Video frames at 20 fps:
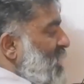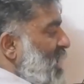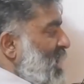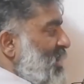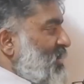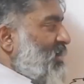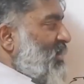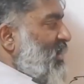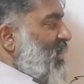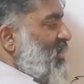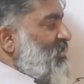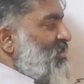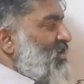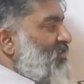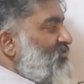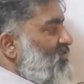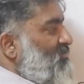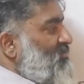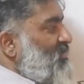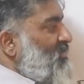line again,
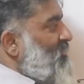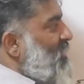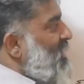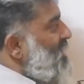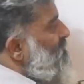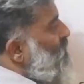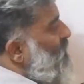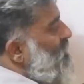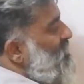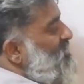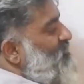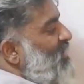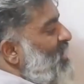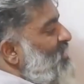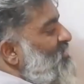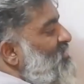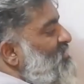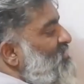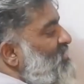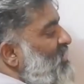there will be 5 points
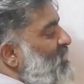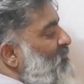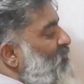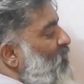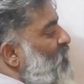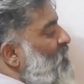by the same